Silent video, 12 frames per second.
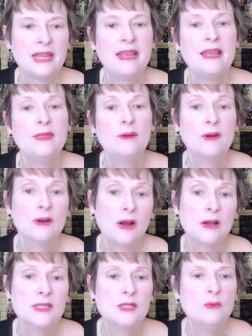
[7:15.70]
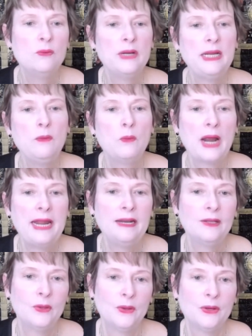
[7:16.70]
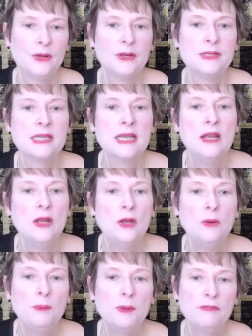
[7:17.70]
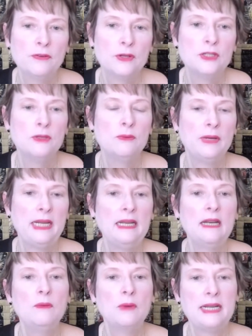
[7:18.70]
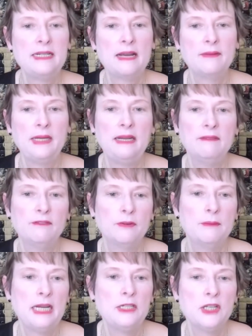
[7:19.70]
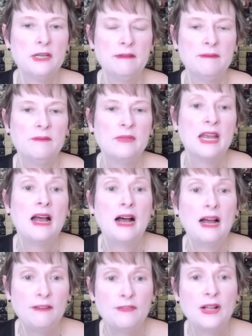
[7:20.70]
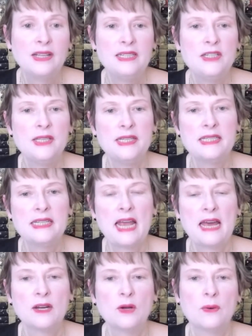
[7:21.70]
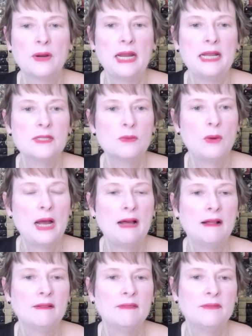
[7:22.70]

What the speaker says: There are also read-write learners who prefer to read and write down the information. I fall into this category as well.